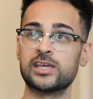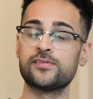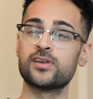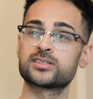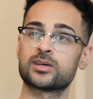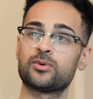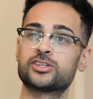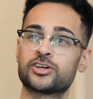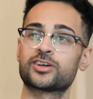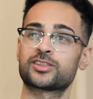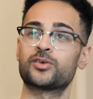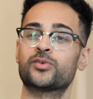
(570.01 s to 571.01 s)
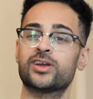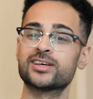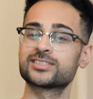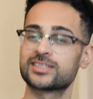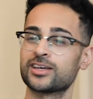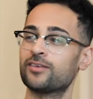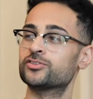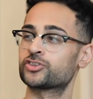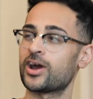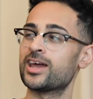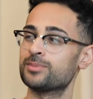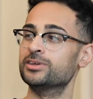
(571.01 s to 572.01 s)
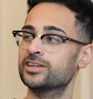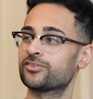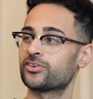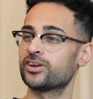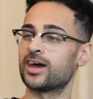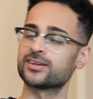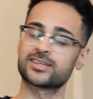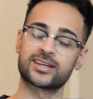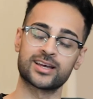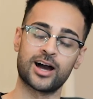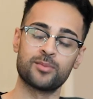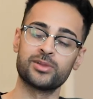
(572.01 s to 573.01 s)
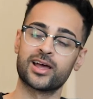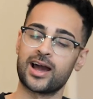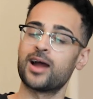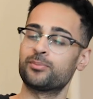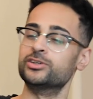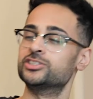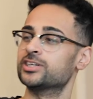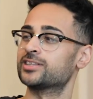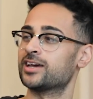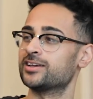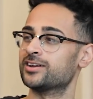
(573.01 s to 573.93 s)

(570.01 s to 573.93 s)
Even if someone took the risk of trying to be different, I was like, right. I'd be like, I appreciate that.